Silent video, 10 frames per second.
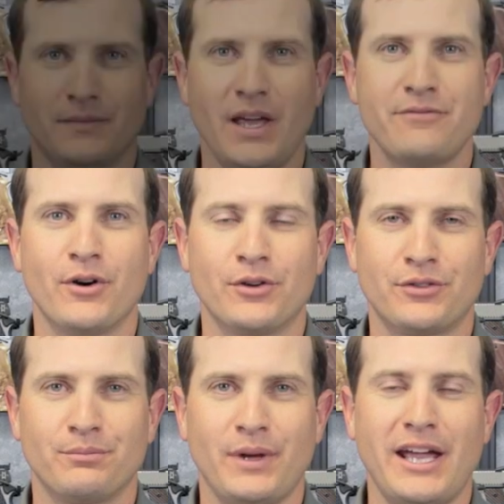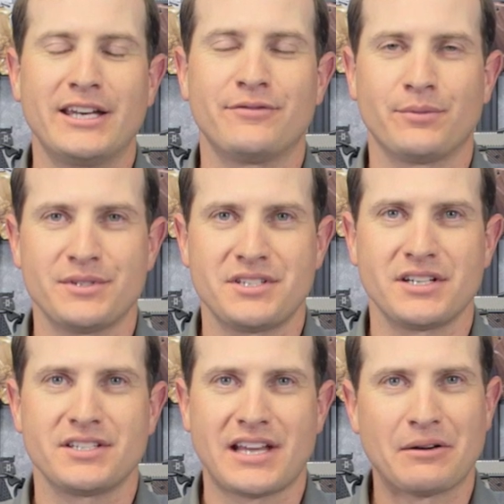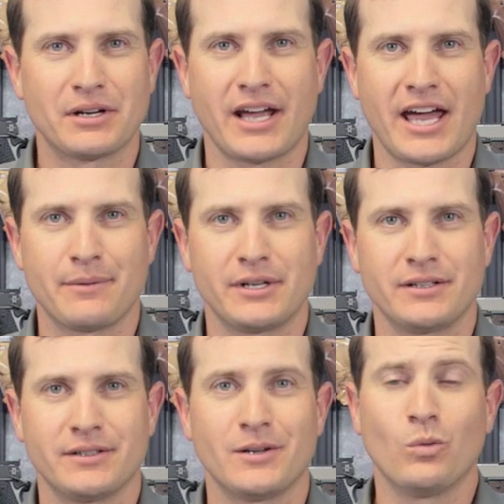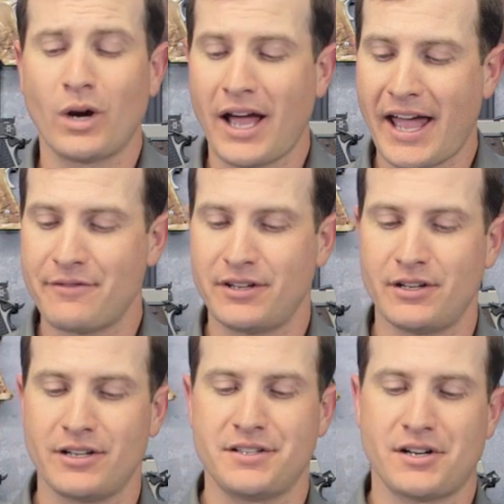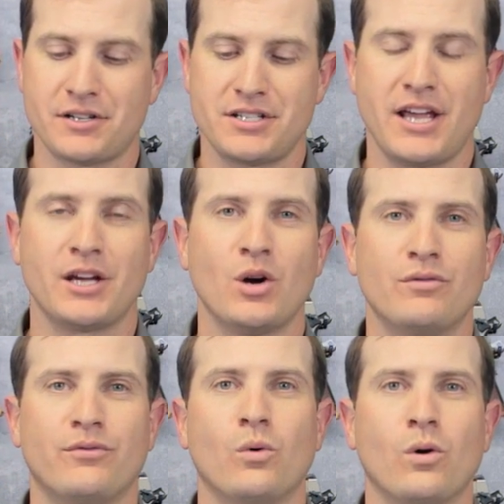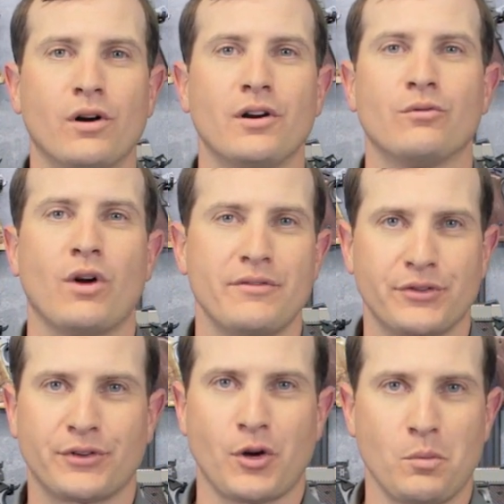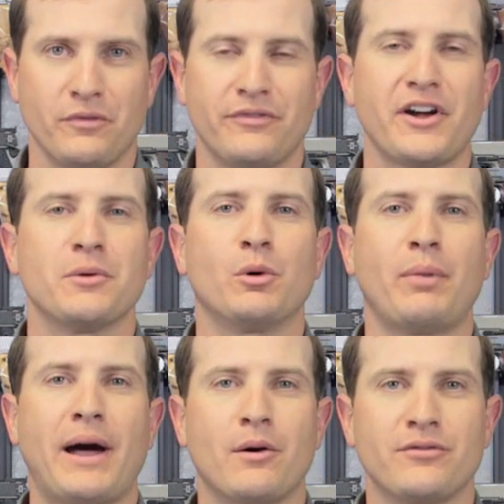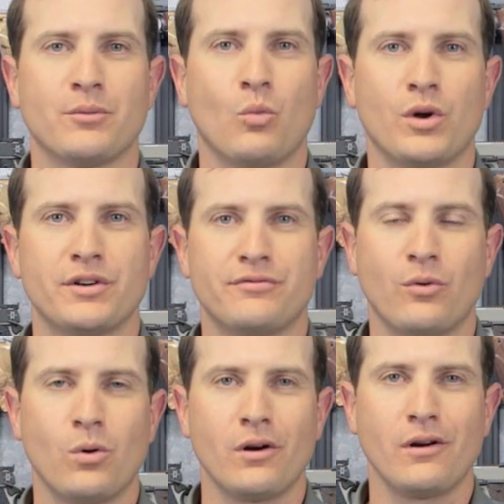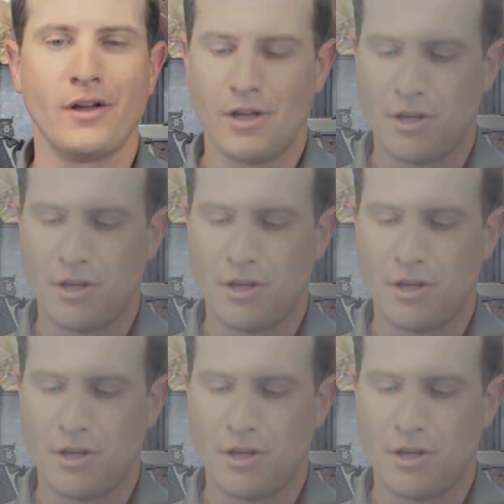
Hey folks, Andy from the SIG SAUER Academy. What I have here is our TANGO4 rifle scope. Variable power from 1 to 4,